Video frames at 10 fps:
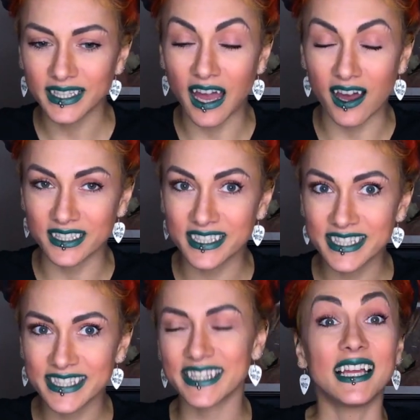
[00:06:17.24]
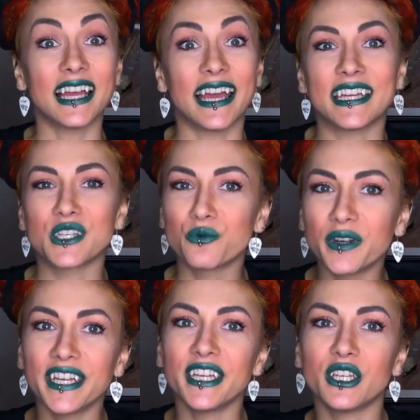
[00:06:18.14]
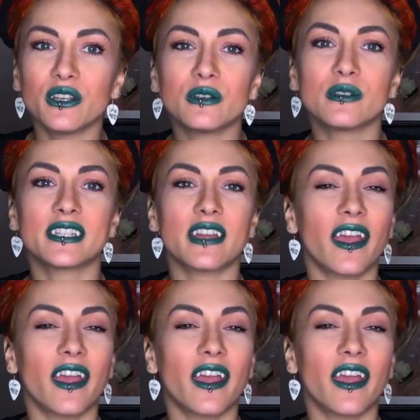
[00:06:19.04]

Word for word: guns, and we used